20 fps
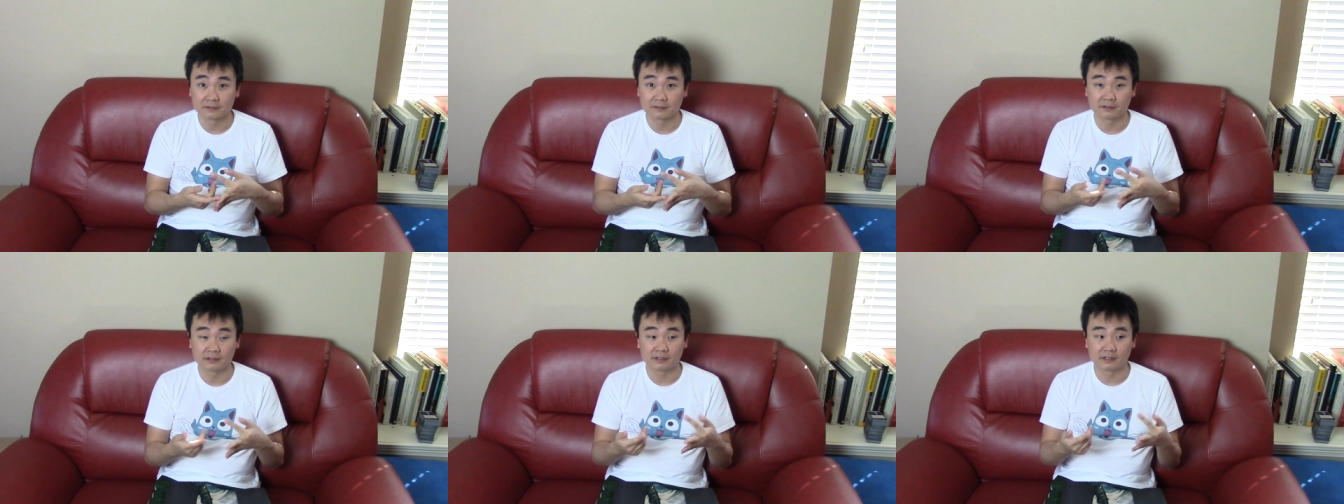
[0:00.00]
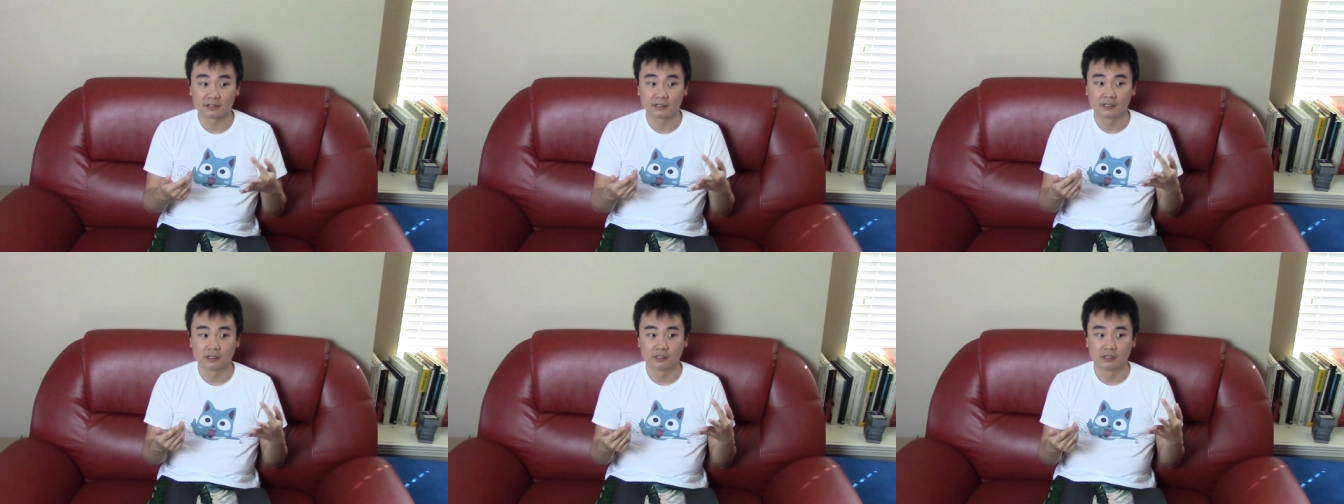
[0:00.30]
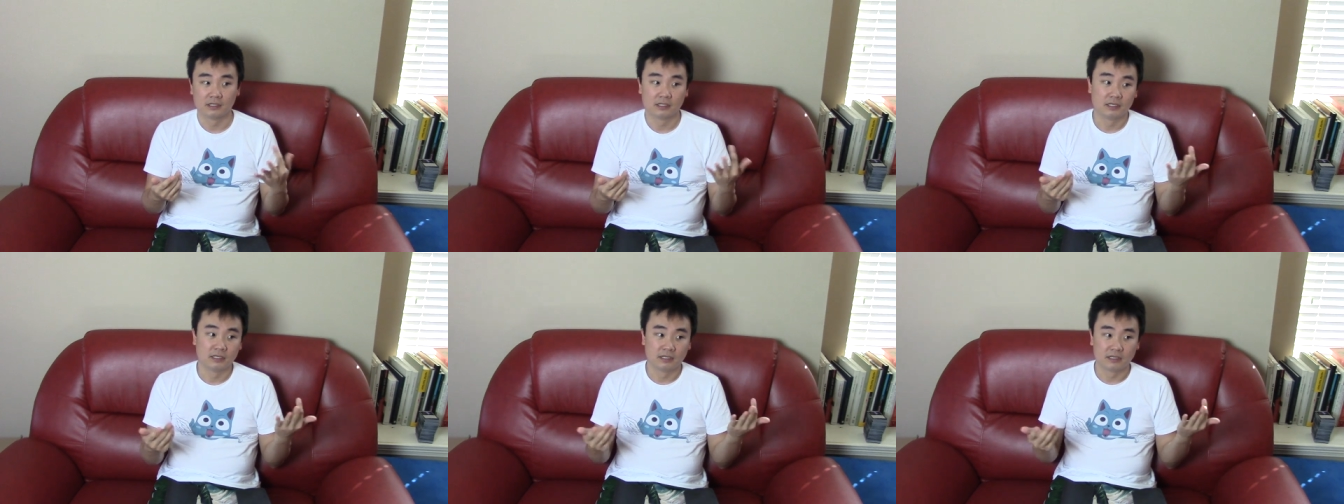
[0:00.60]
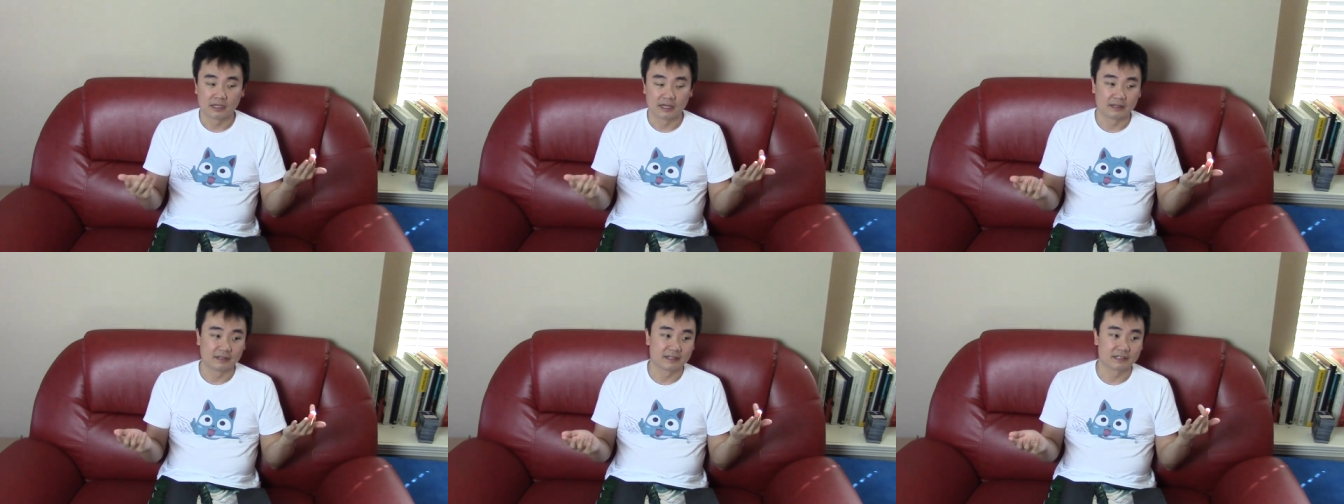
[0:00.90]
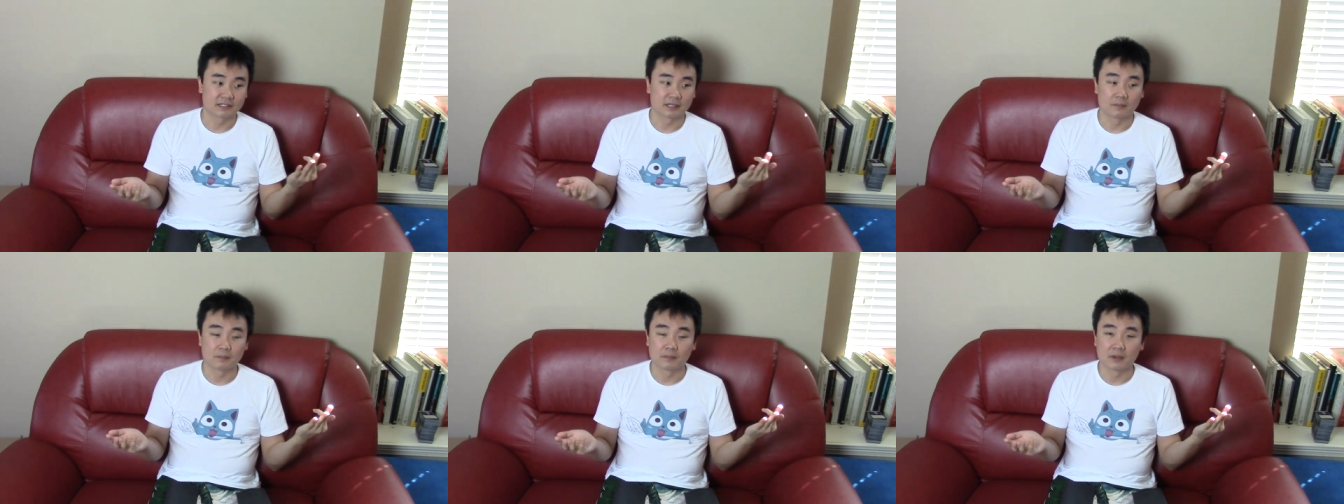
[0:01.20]
for at
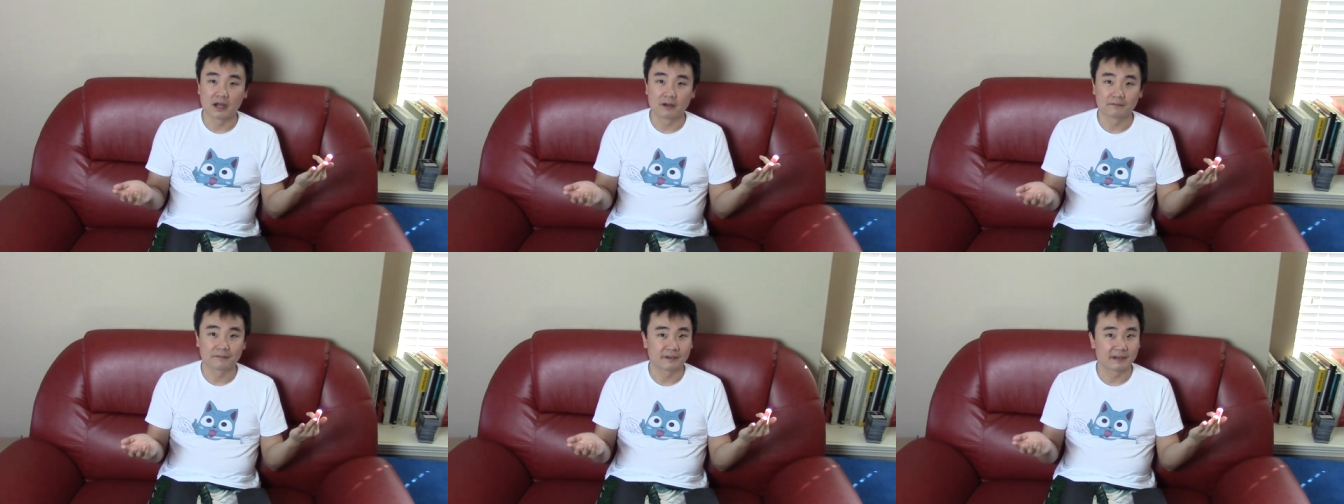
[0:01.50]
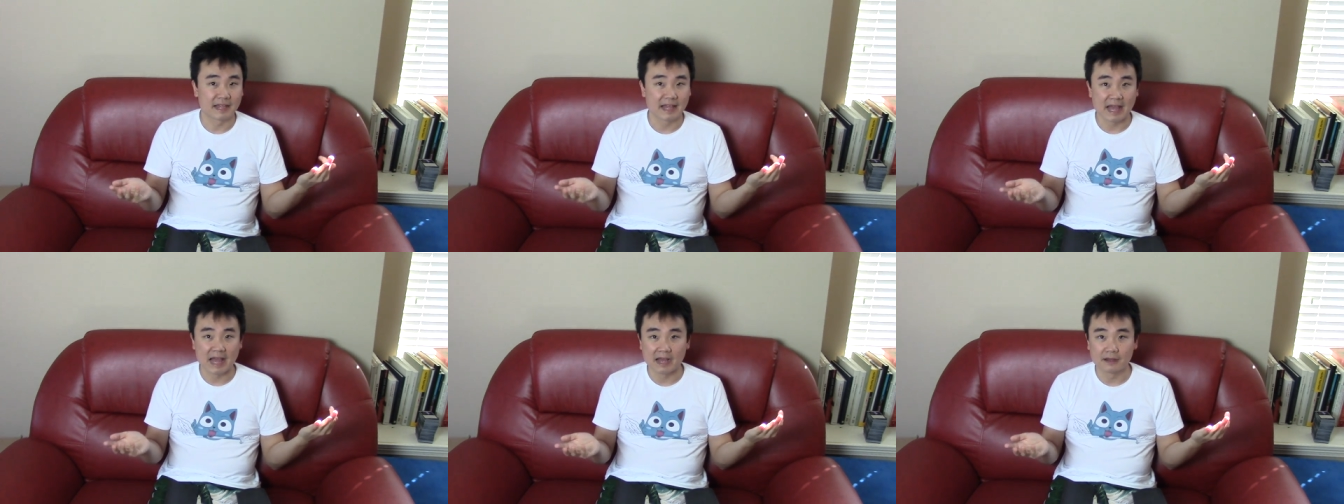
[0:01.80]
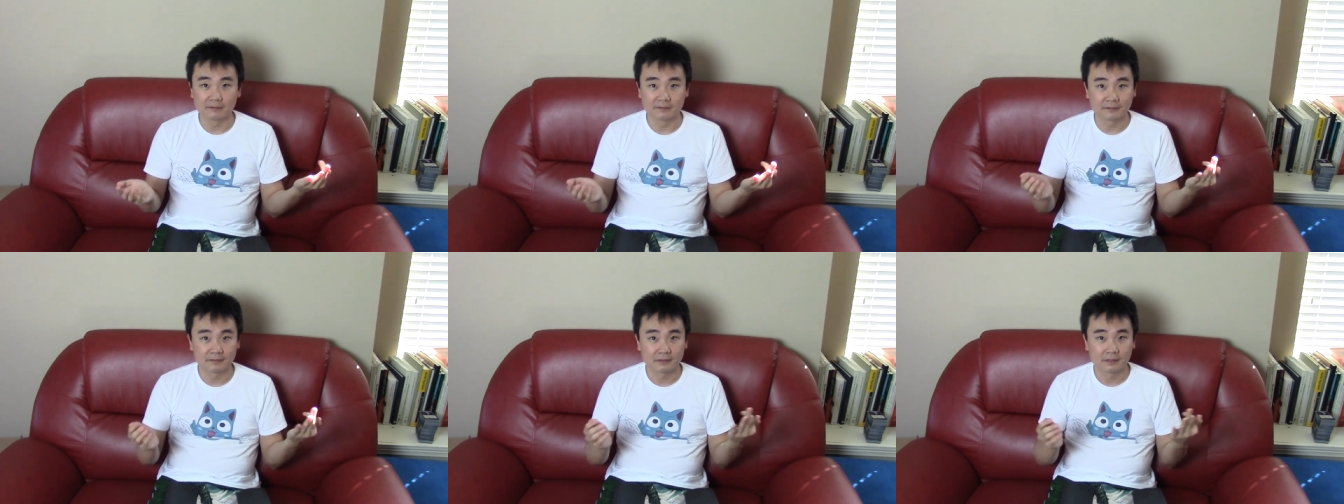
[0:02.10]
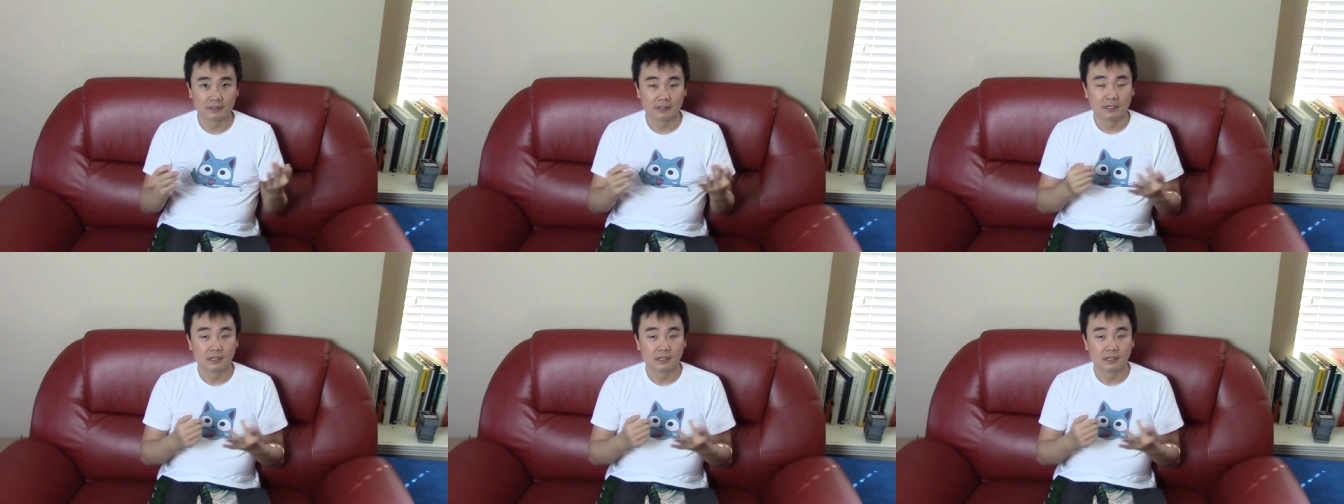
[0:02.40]
least a month and a half.